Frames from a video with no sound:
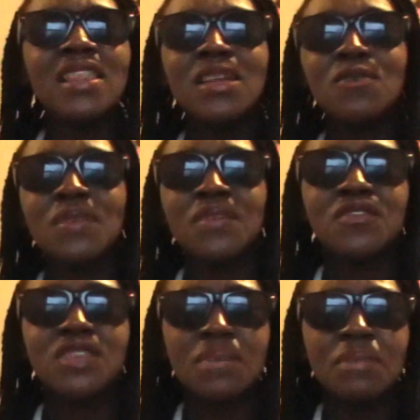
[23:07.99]
think that was my
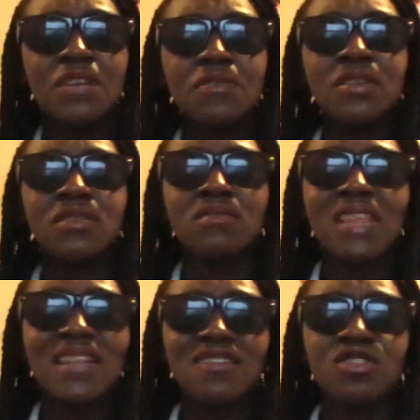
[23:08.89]
first time hearing
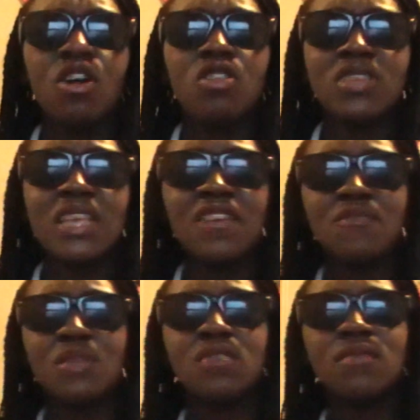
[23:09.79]
that song,
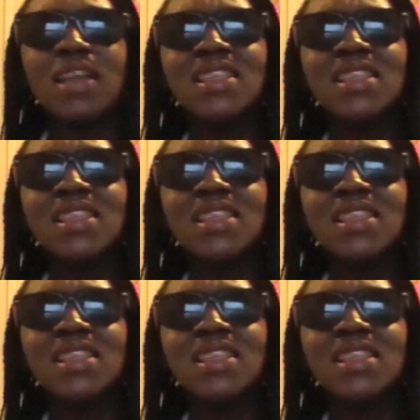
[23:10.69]
Save Me. I